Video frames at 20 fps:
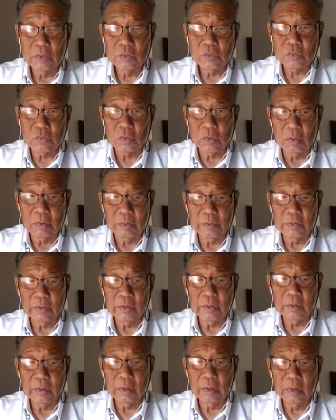
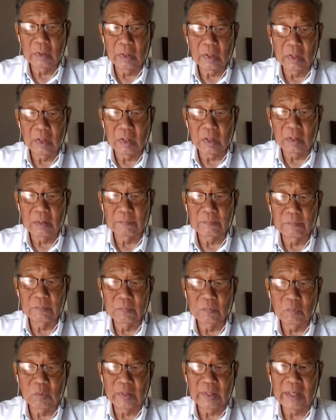So, uh,
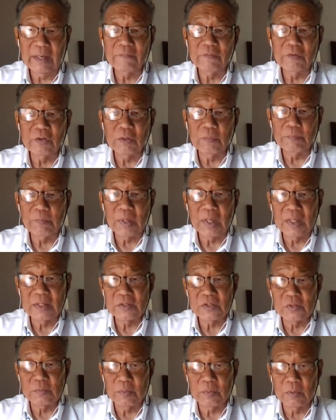whenever
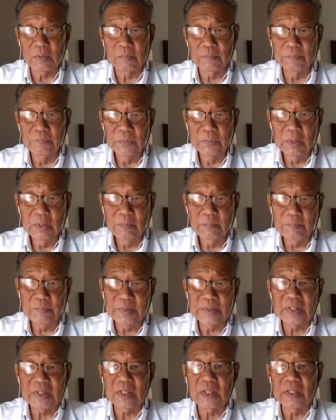possible,
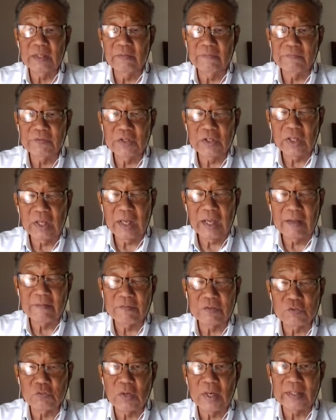particularly if you have
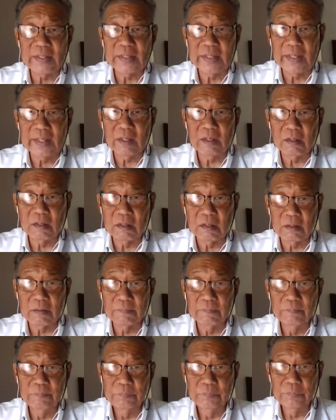a track day car,
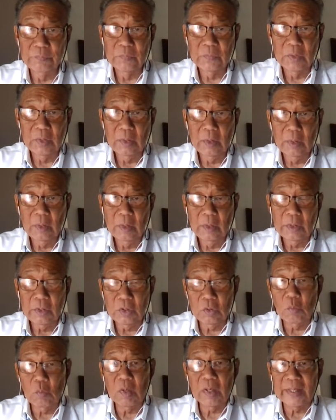
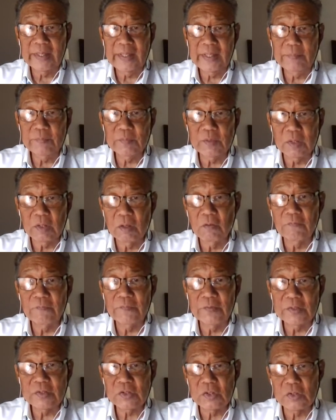you want to keep the low
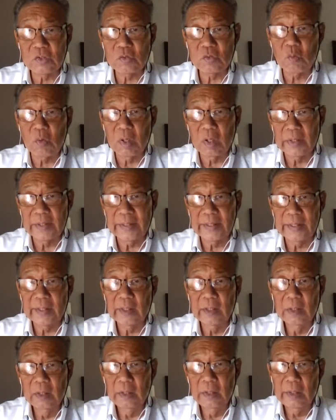viscous quality
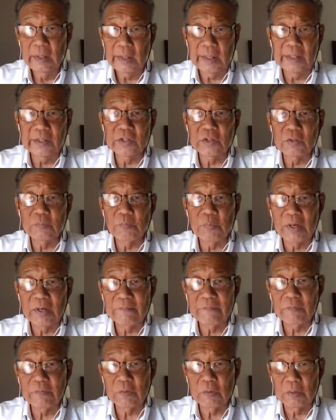in your brake
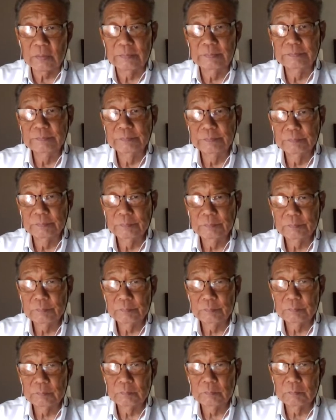fluid.
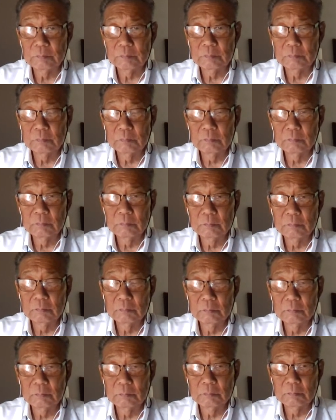Okay.
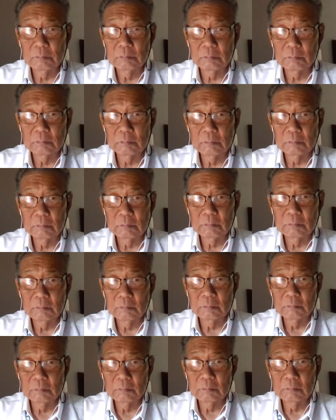So we